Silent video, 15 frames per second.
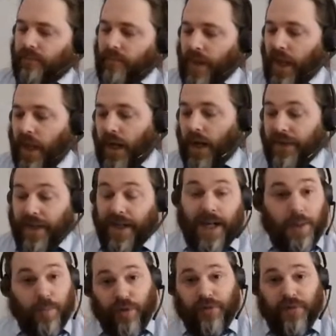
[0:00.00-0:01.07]
I then
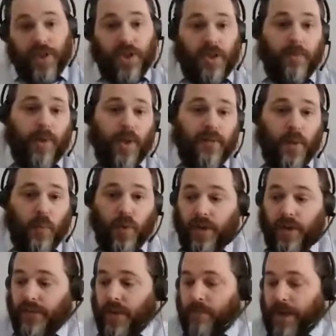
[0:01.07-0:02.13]
had the privilege to move and work
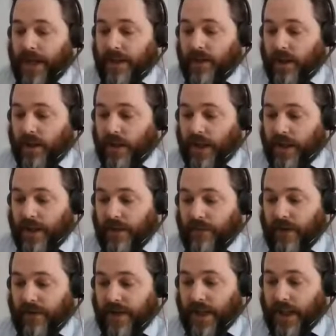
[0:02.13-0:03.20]
for the Met, who had a
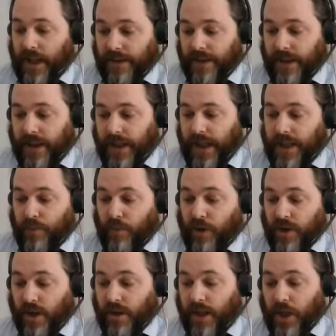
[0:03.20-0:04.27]
very classic
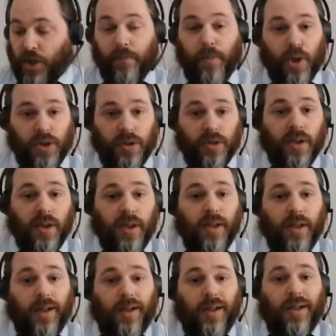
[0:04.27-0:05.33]
enterprise architecture model
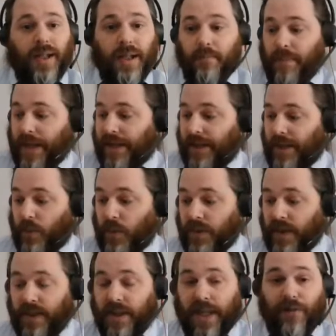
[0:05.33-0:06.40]
embedded
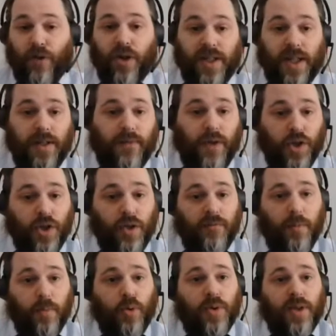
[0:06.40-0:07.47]
within their IT function,
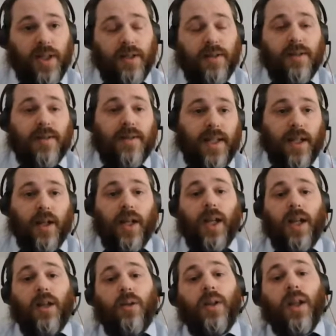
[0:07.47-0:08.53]
reporting into the CIO,